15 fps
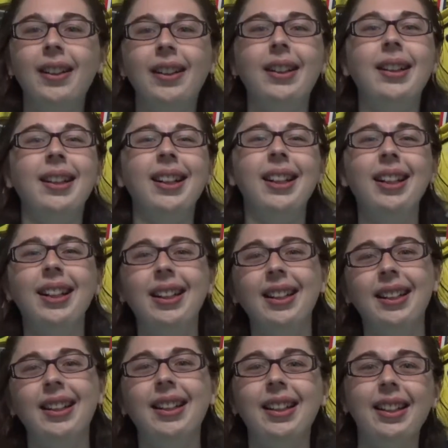
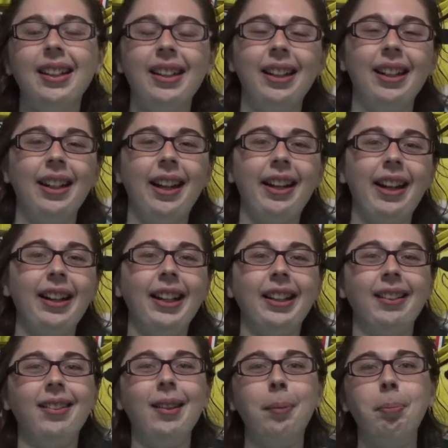I got like
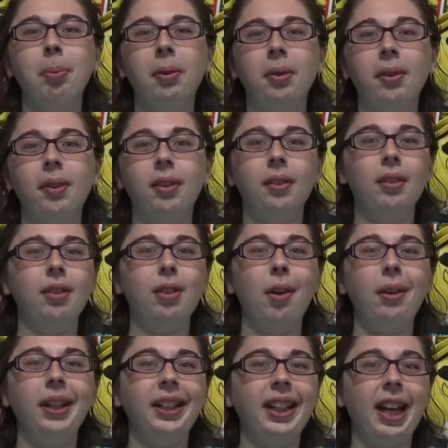a simple
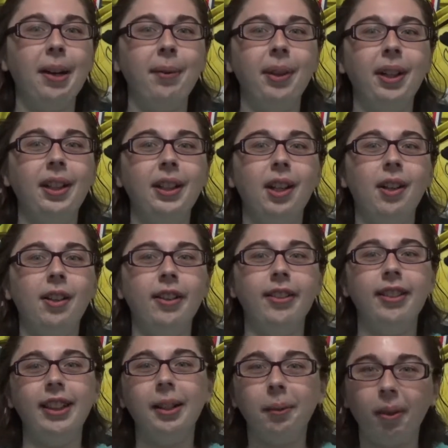Sony camera, y'all
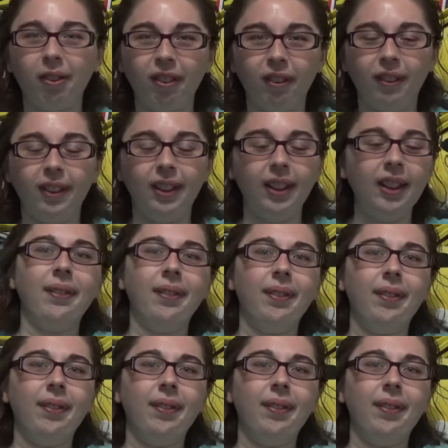seen it before.